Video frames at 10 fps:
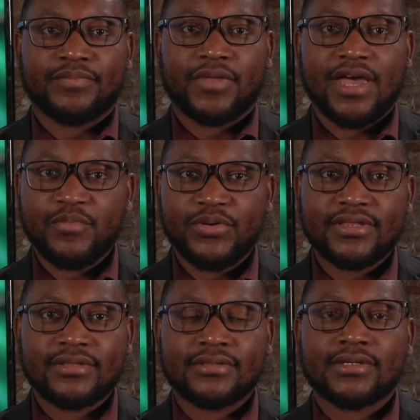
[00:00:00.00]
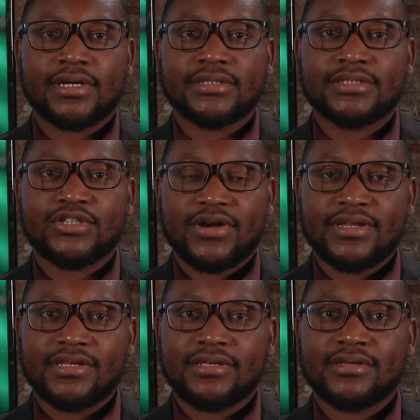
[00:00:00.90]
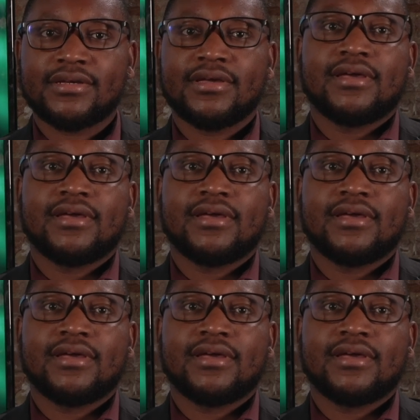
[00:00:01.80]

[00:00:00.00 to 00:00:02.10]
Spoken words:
came with starting